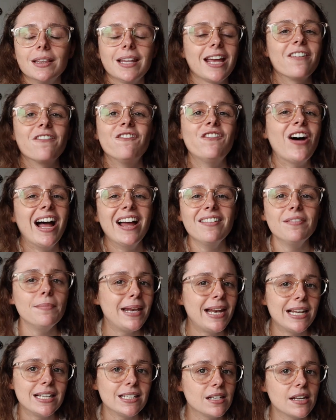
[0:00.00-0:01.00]
Like 5
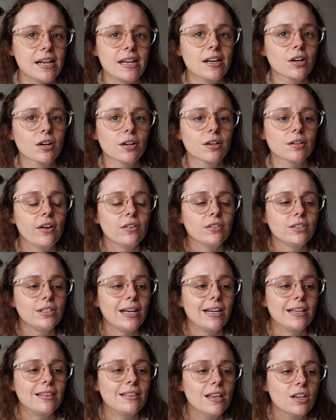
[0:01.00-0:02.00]
minutes later, there's
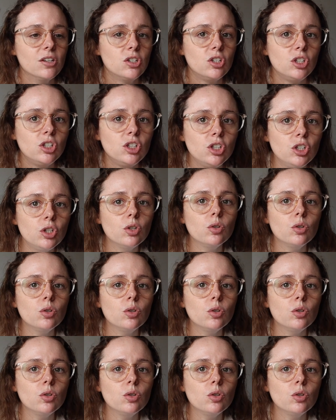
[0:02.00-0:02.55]
like this